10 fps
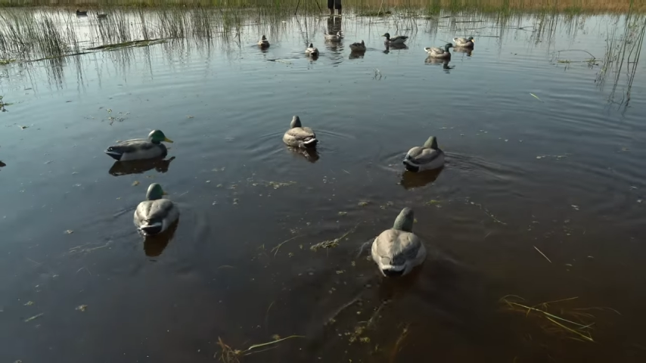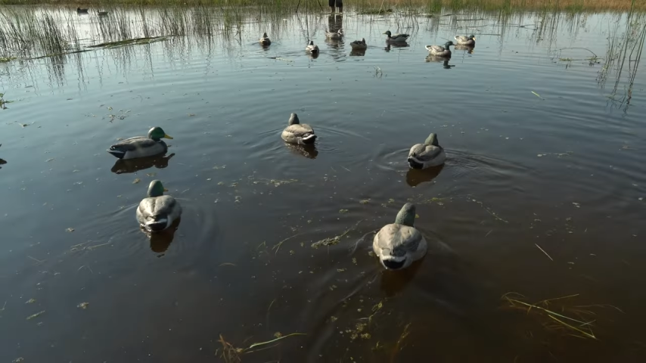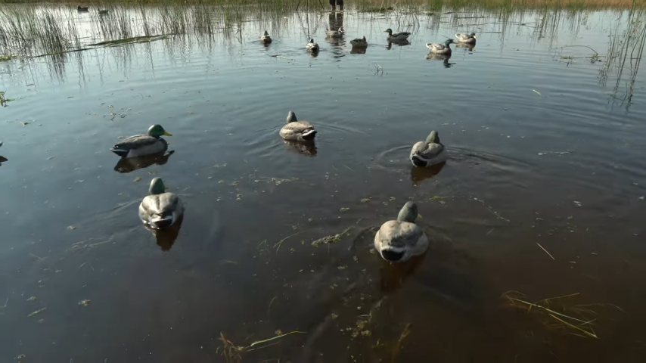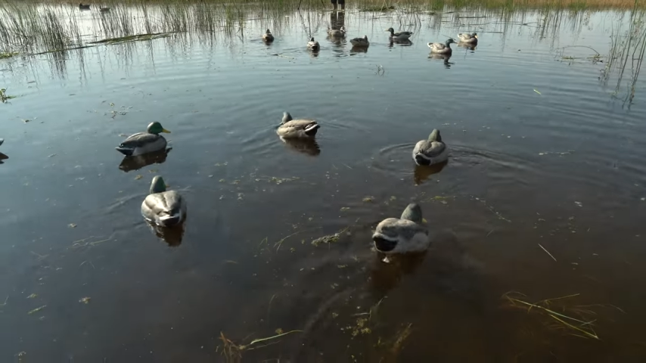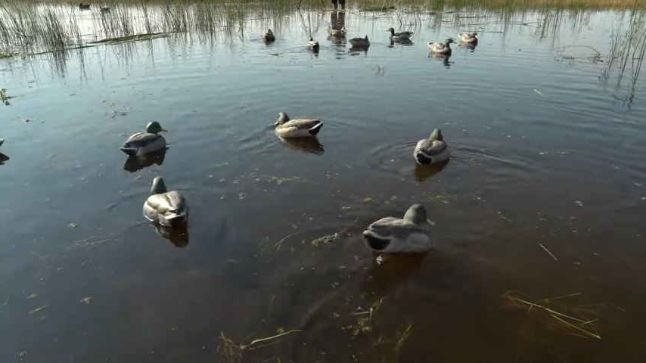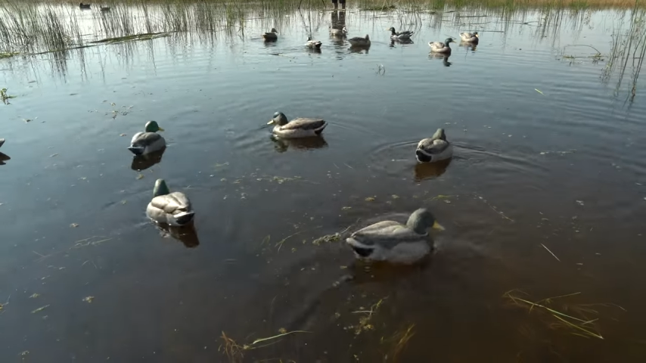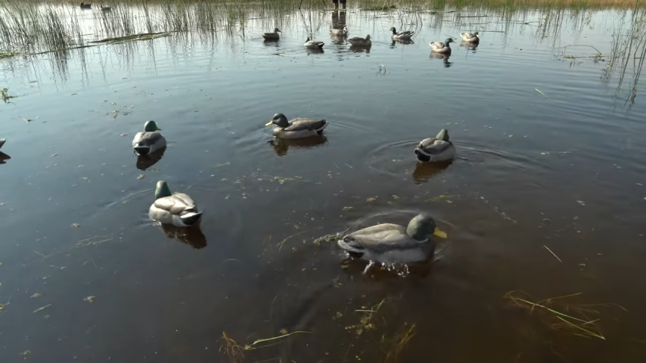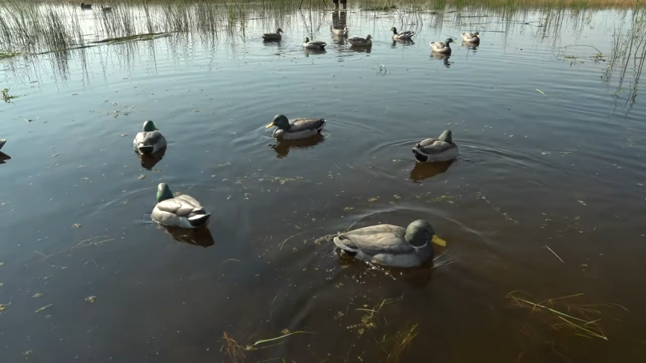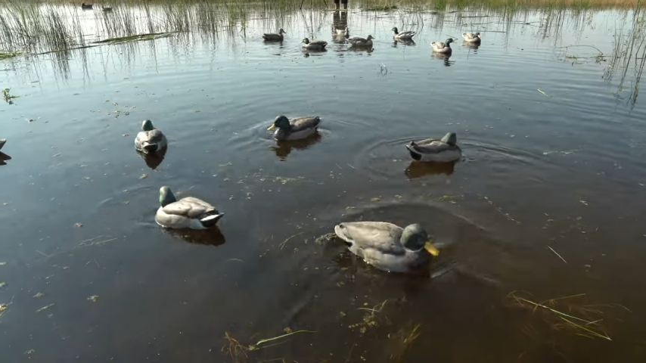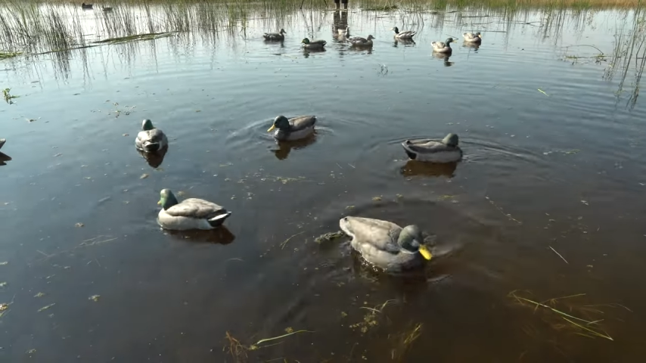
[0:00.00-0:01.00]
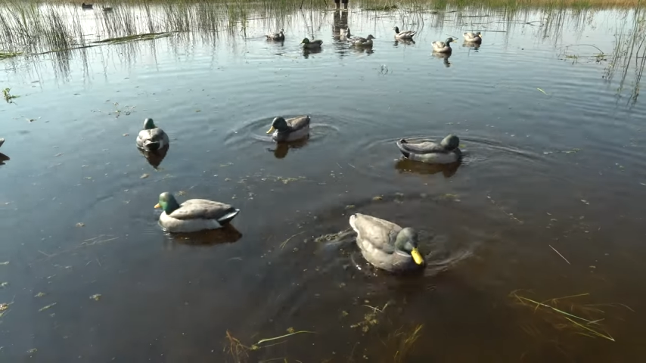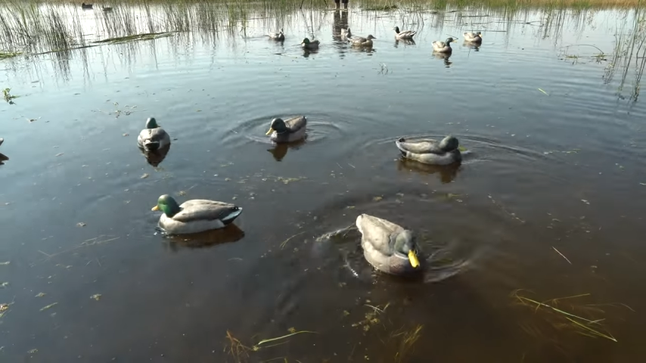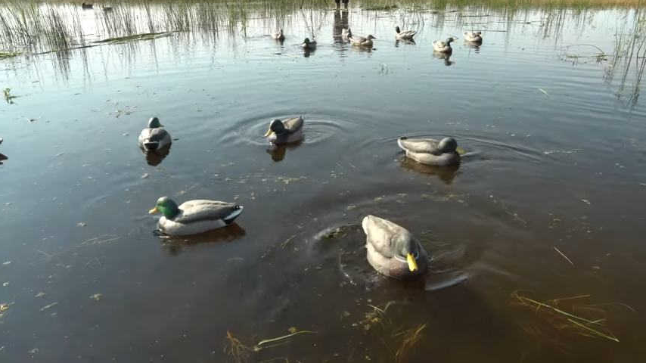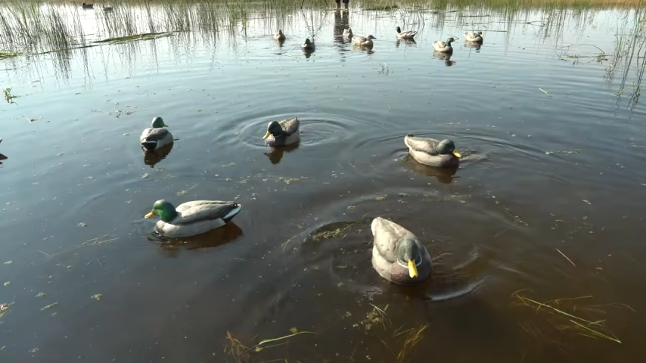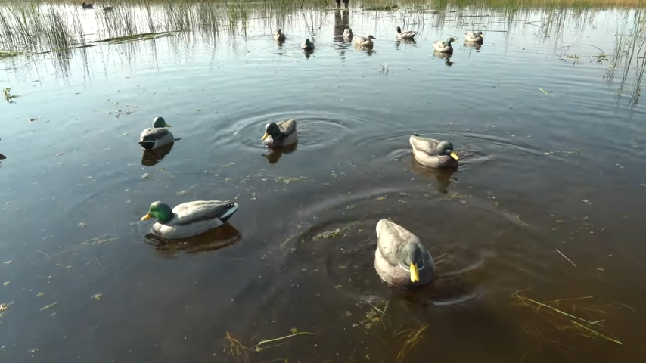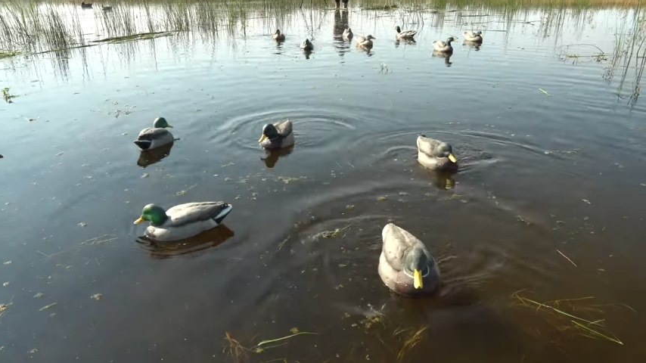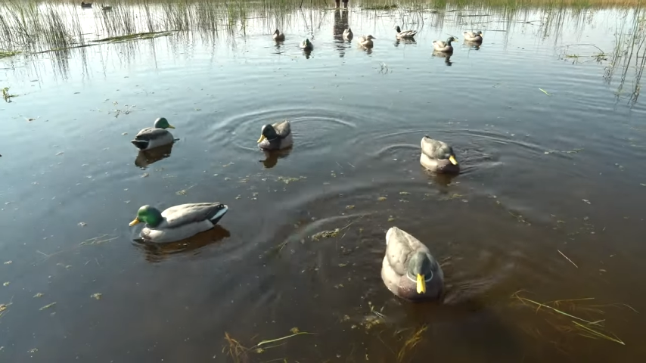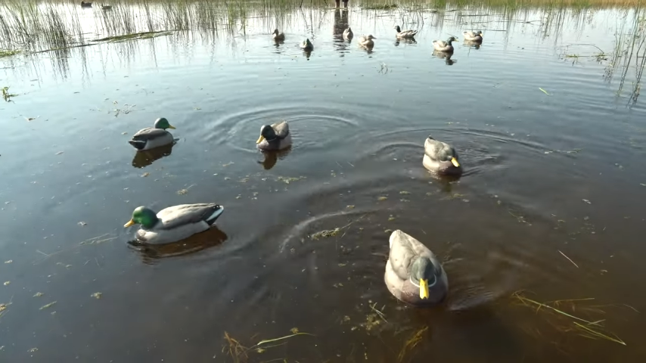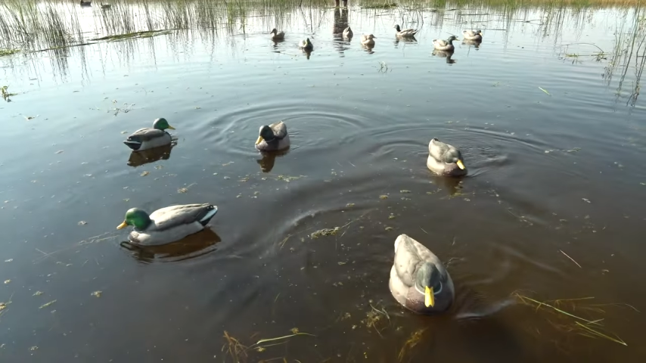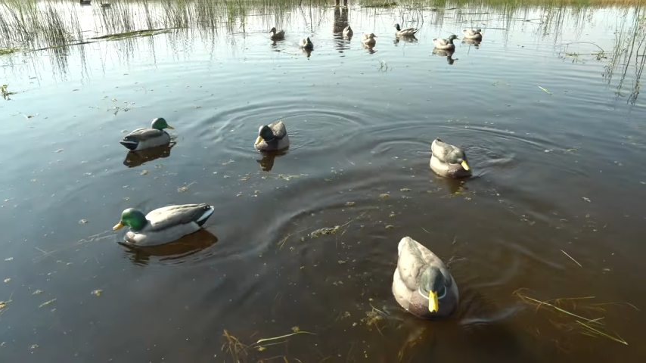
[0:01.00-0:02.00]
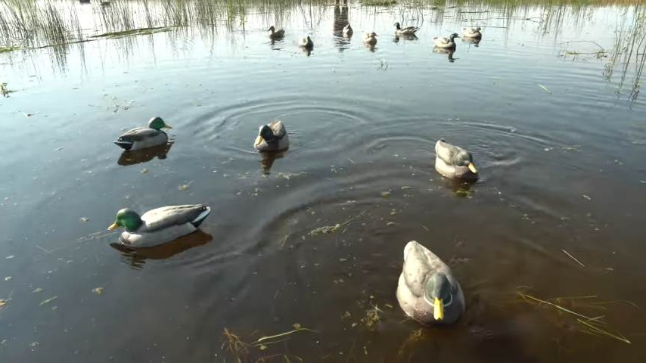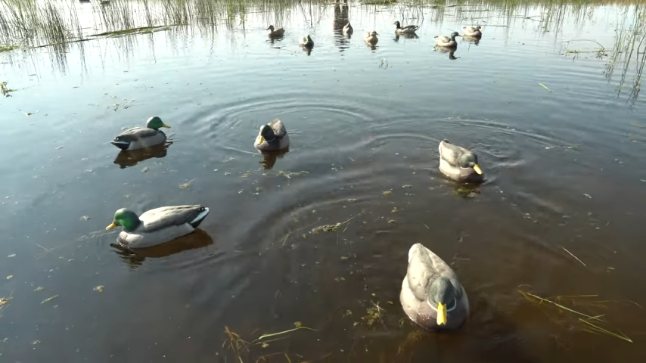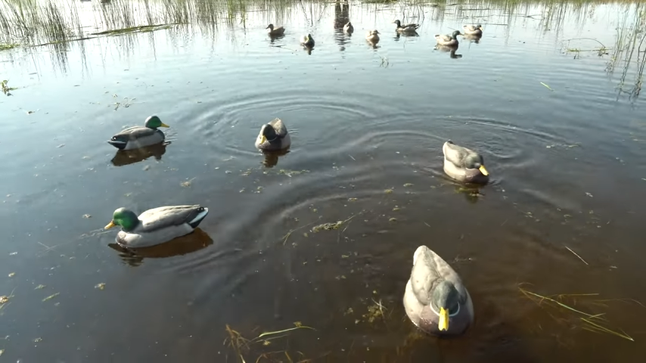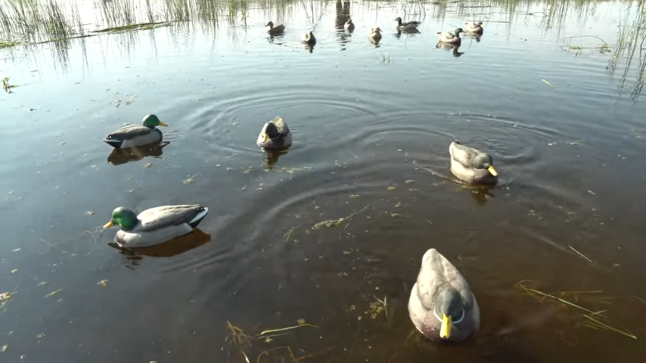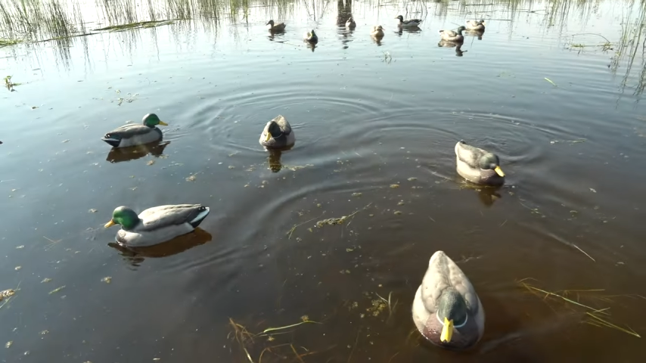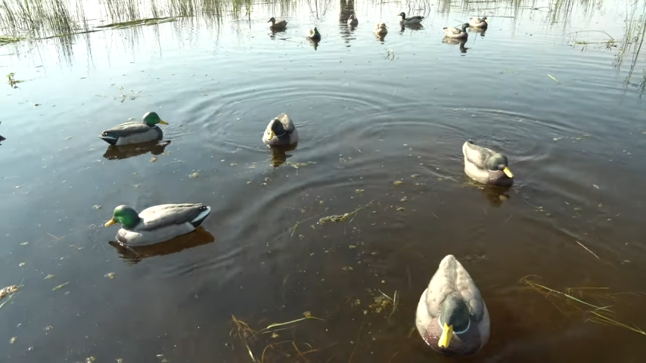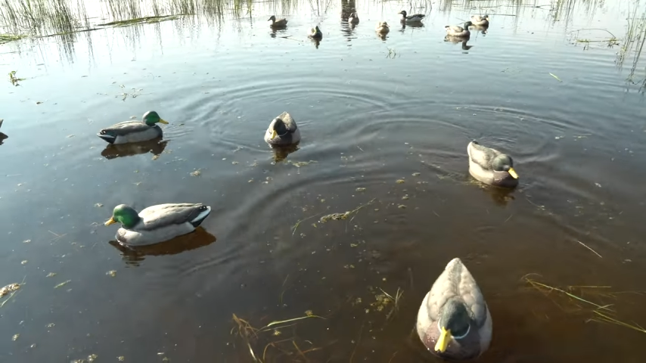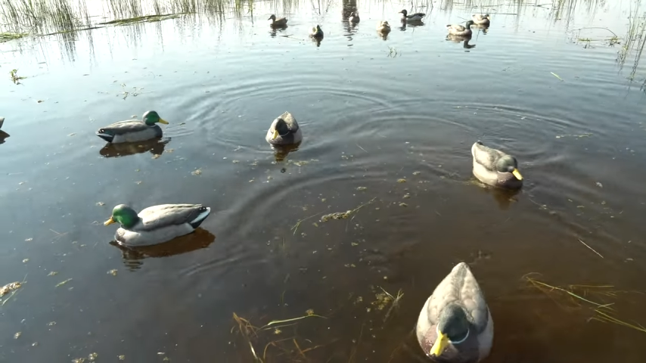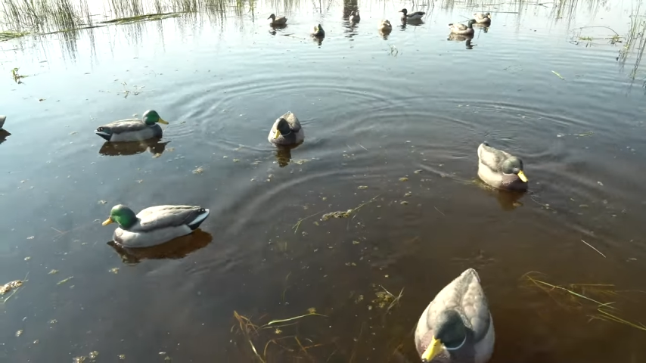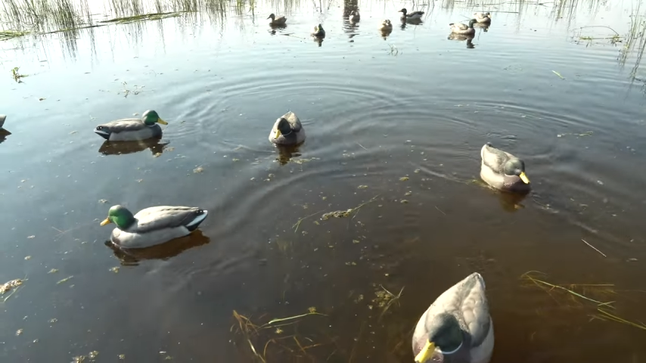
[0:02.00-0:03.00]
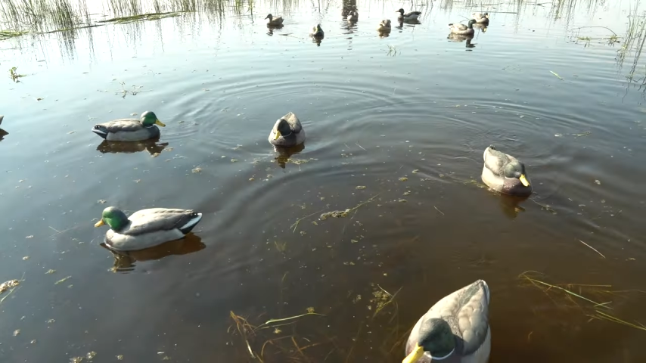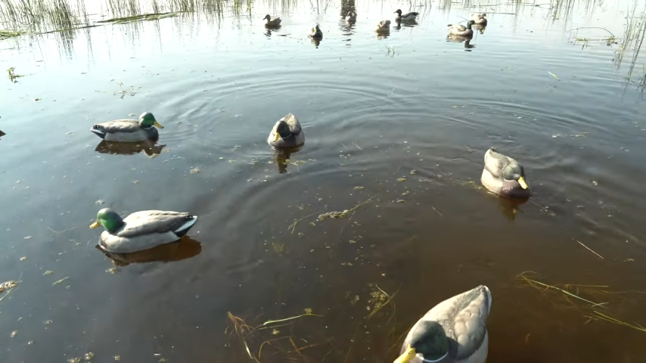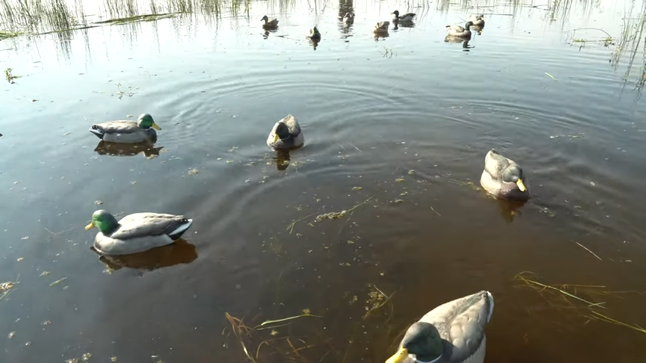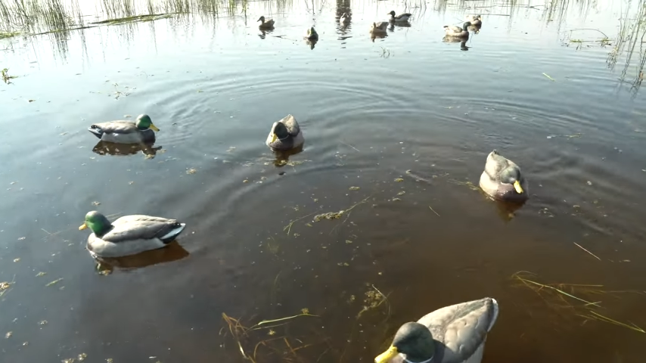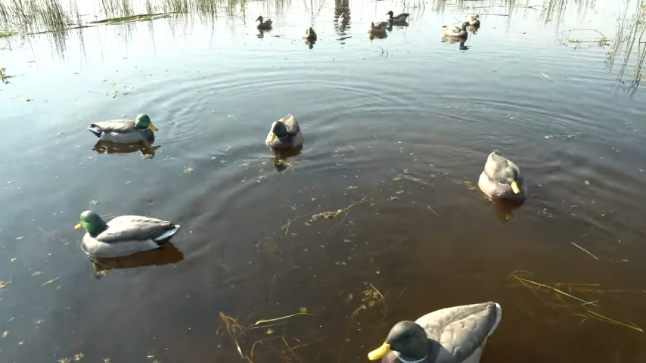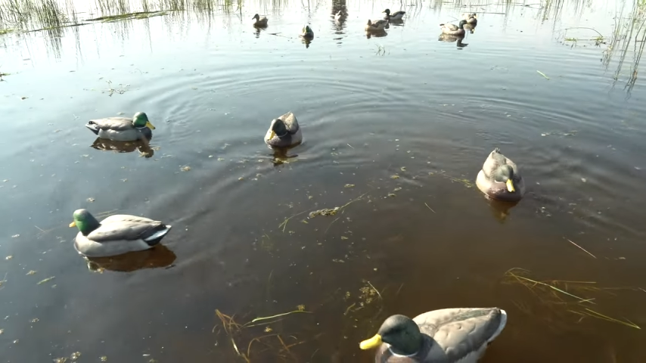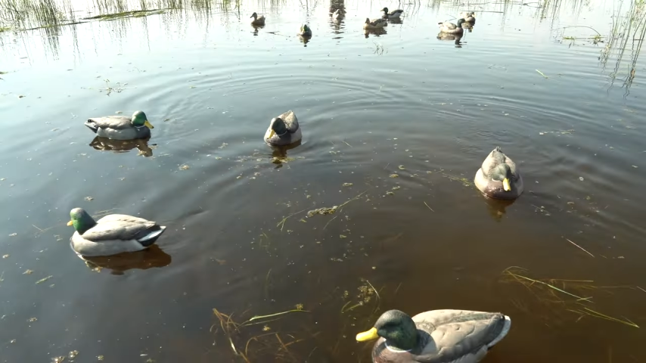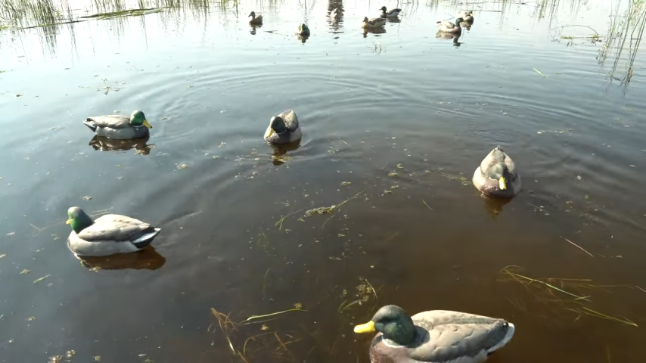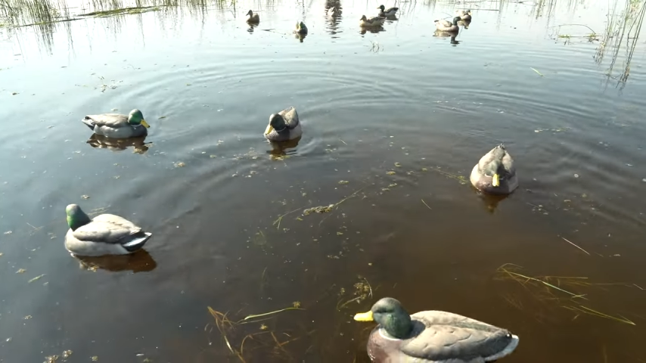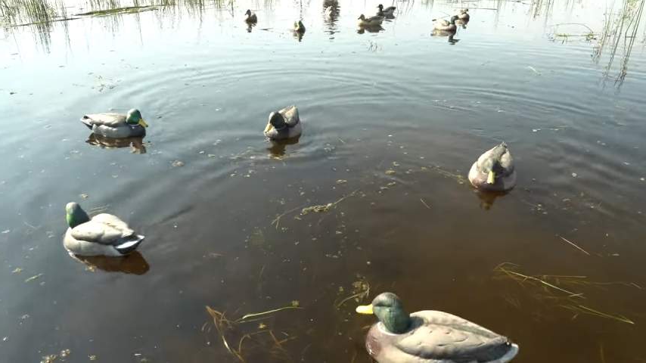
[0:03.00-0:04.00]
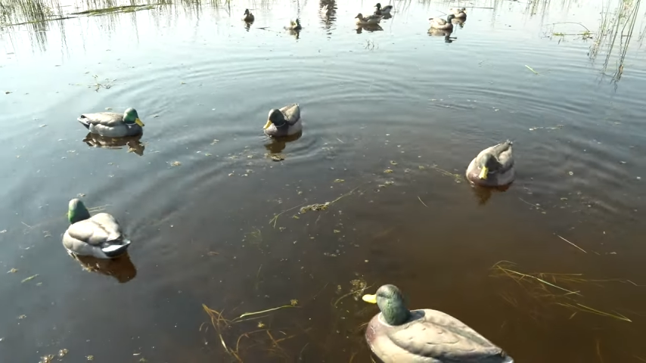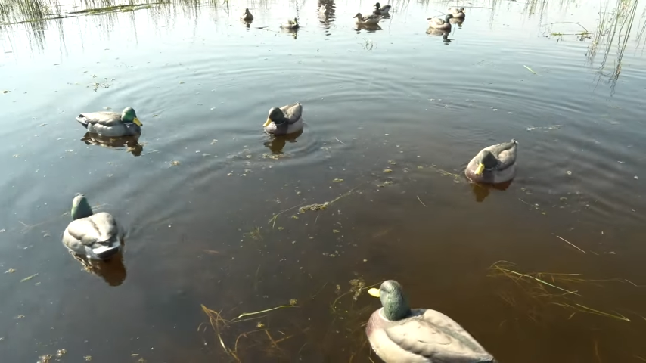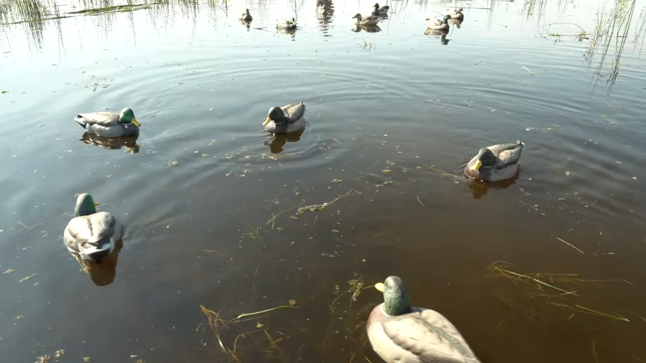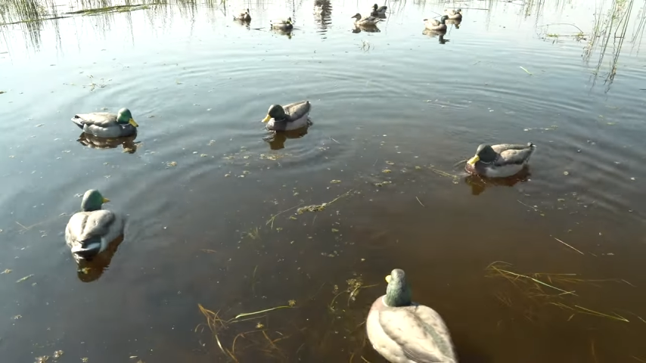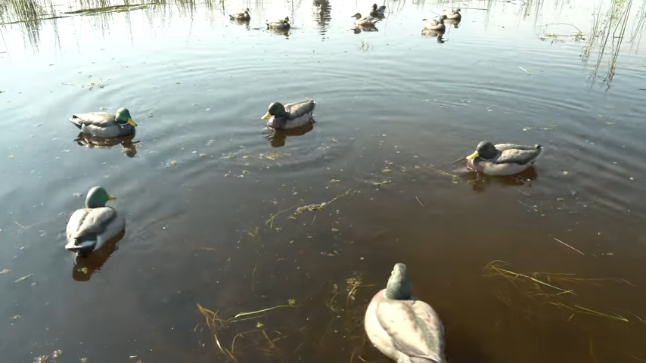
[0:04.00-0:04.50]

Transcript: No face is visible, so there are no lips to read.